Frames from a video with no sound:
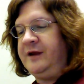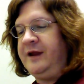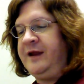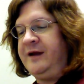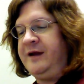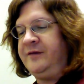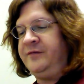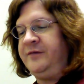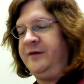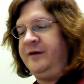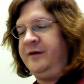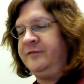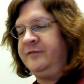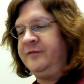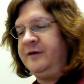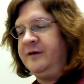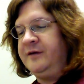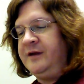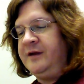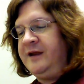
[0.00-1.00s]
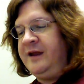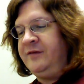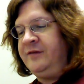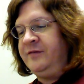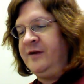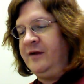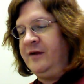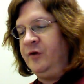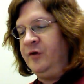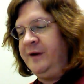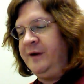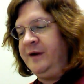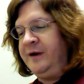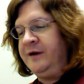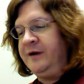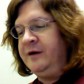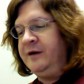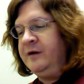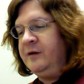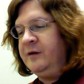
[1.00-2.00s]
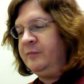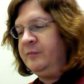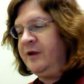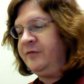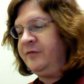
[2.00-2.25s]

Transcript: As if. He's not so big.